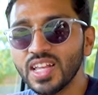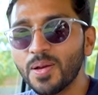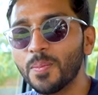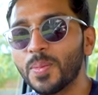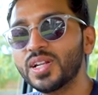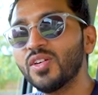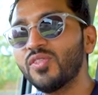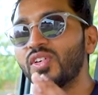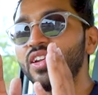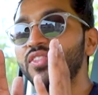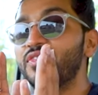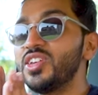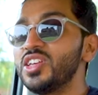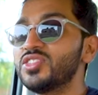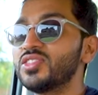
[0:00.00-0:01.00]
But the one
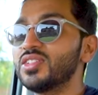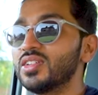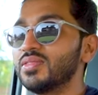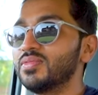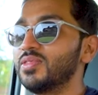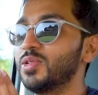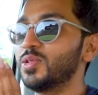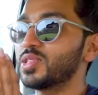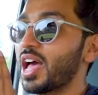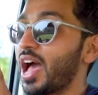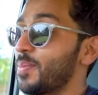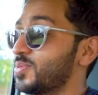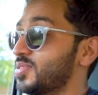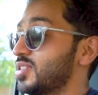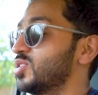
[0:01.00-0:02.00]
feature whose
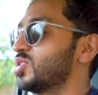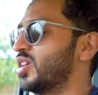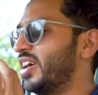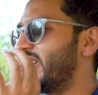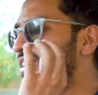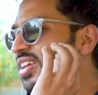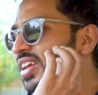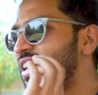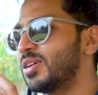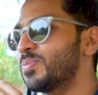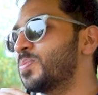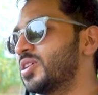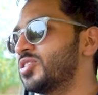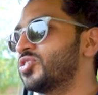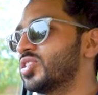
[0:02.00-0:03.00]
absence really
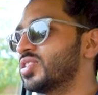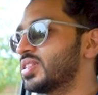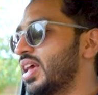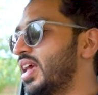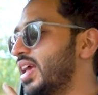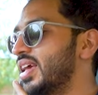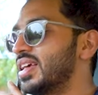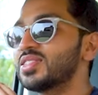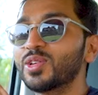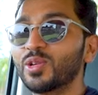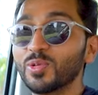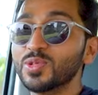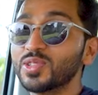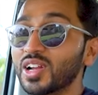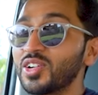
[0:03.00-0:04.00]
pinches is
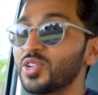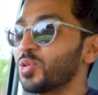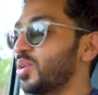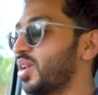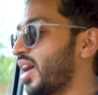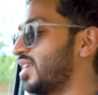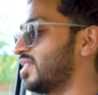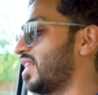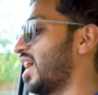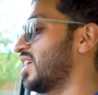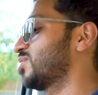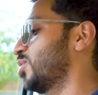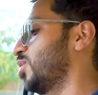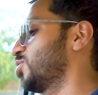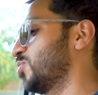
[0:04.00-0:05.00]
cruise control, and
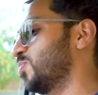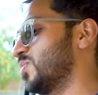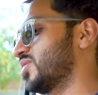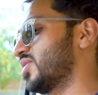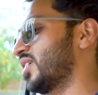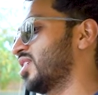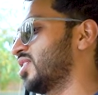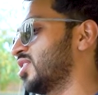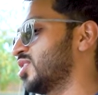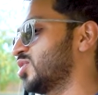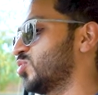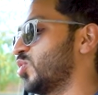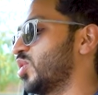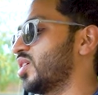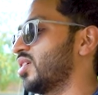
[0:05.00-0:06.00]
that's also missing in this
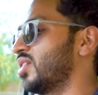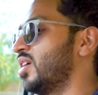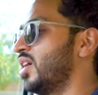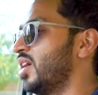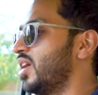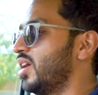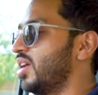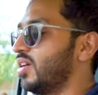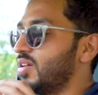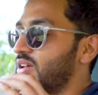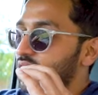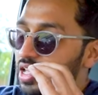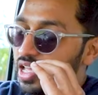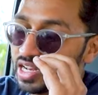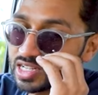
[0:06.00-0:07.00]
vehicle,
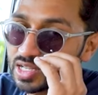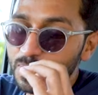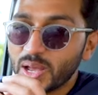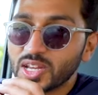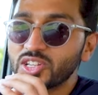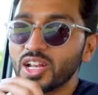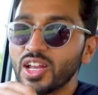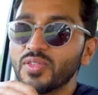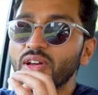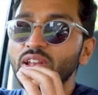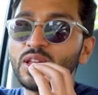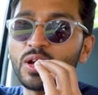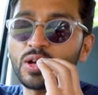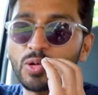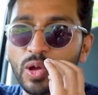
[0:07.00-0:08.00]
and especially when
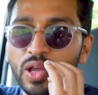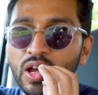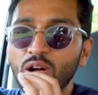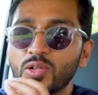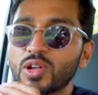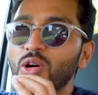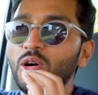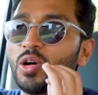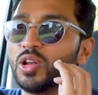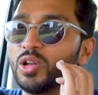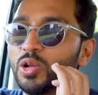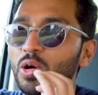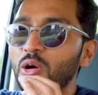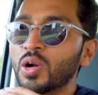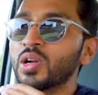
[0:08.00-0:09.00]
you're going out on
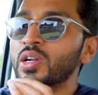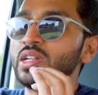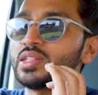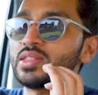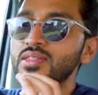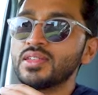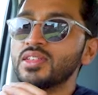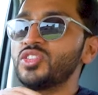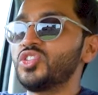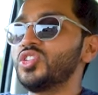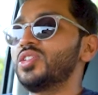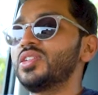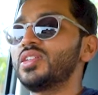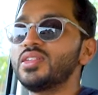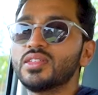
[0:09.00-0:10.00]
long distance
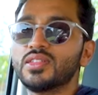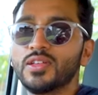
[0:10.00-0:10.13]
journeys.